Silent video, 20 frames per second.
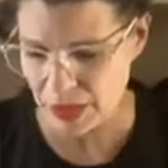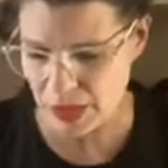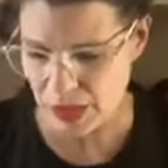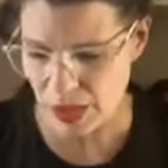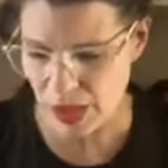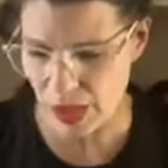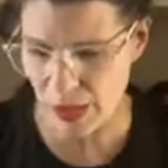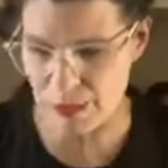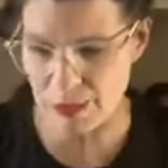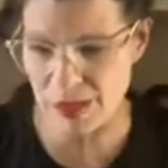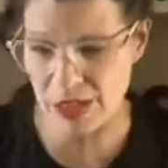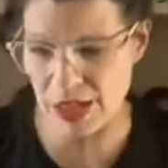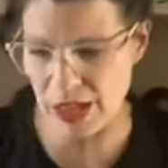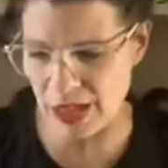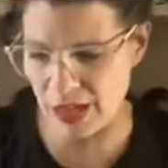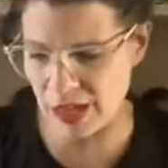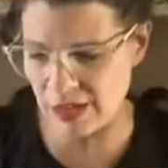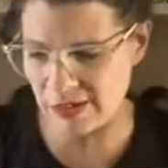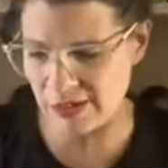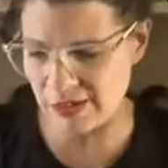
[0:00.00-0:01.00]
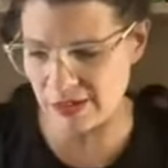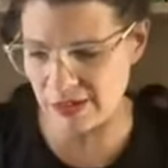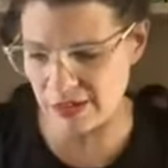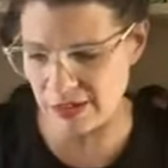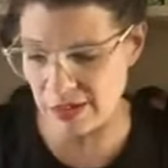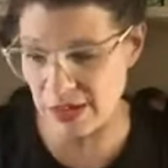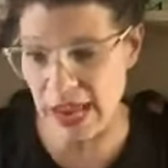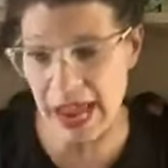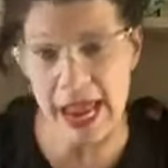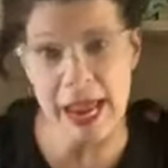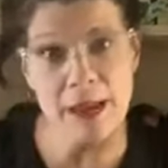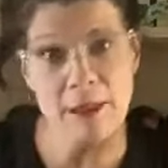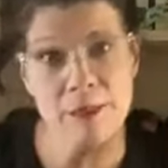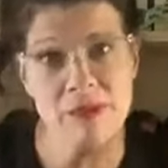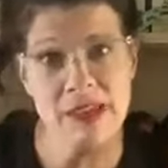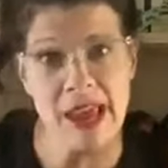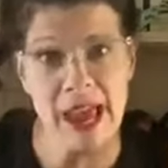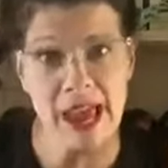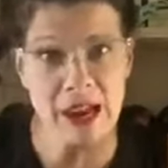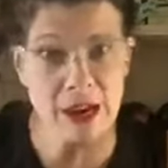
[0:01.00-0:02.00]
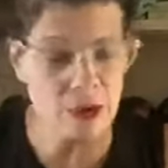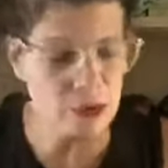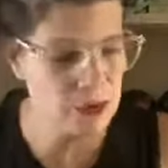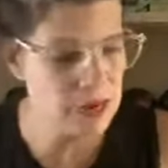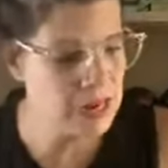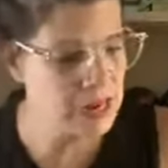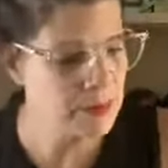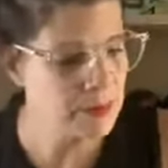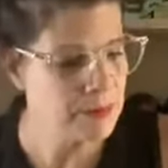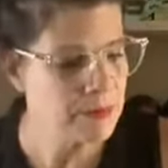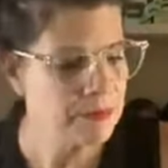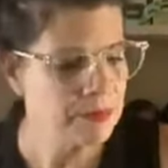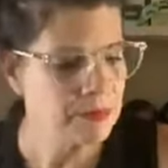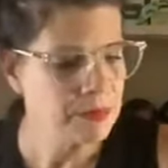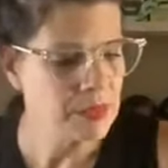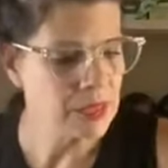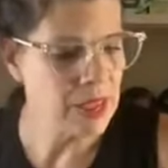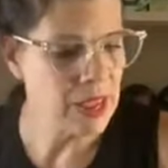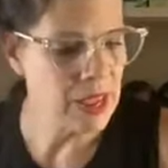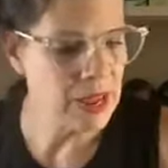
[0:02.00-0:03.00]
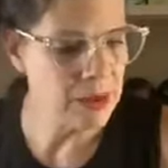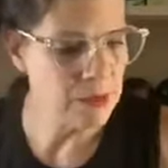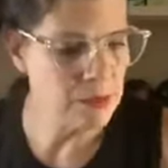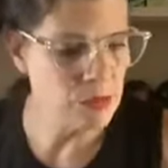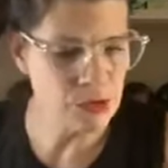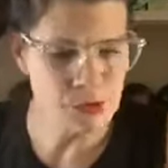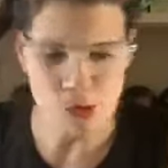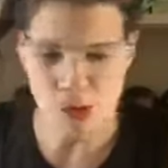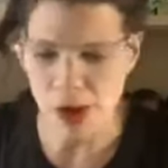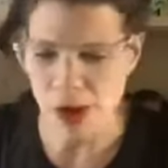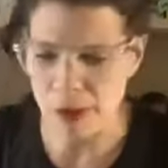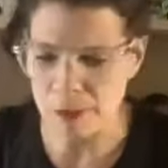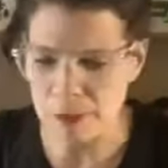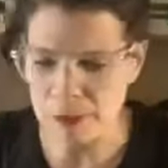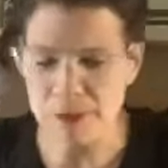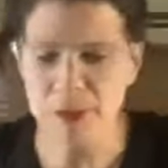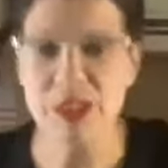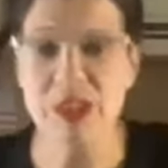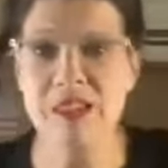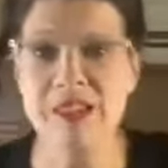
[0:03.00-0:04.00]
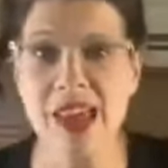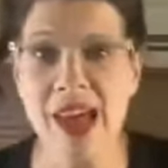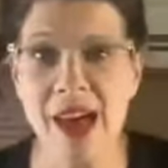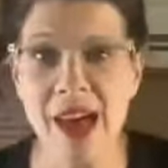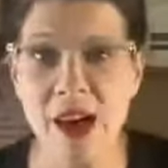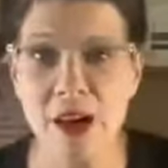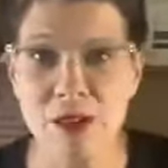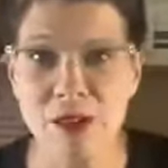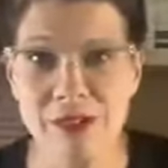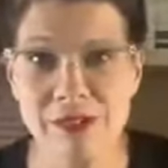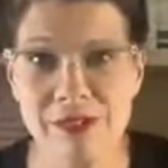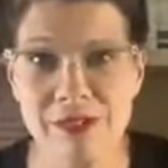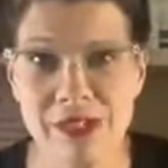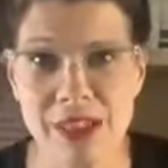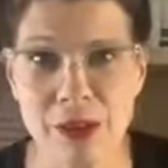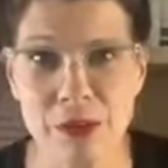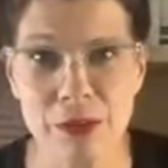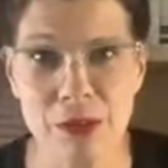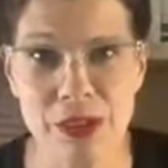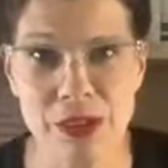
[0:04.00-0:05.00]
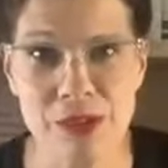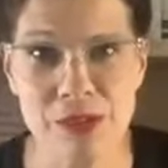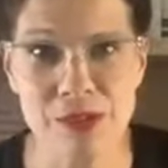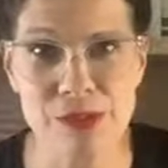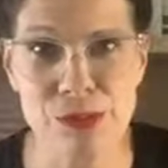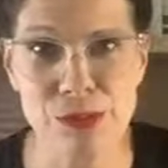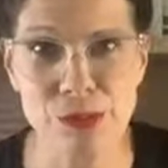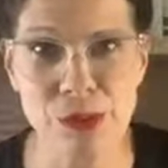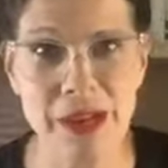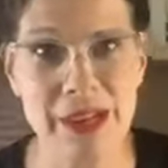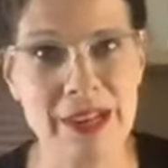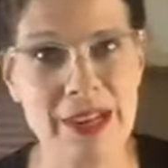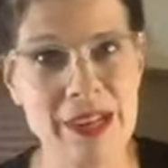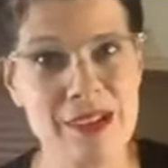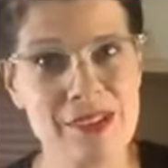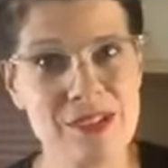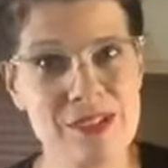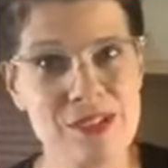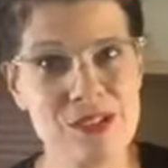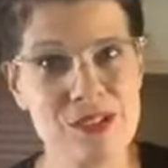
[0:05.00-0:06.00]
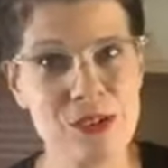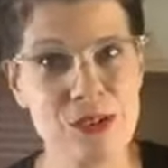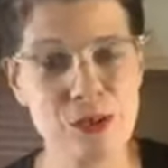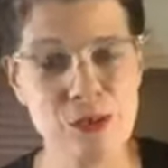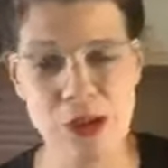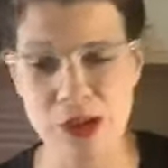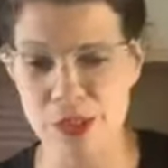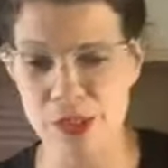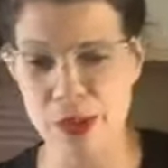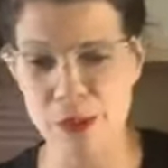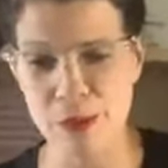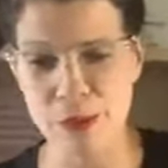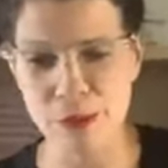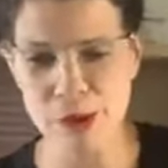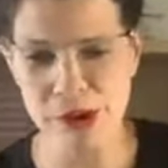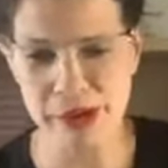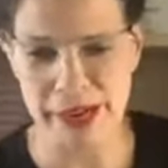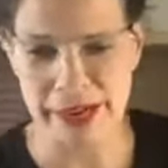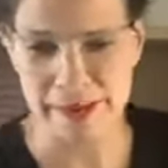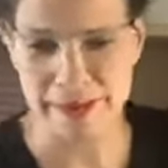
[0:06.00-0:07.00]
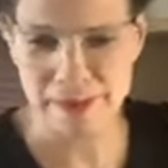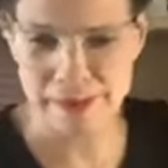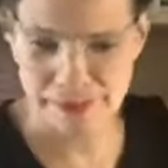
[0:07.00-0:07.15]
The name daiquiri came from the town that was right next to where they were working.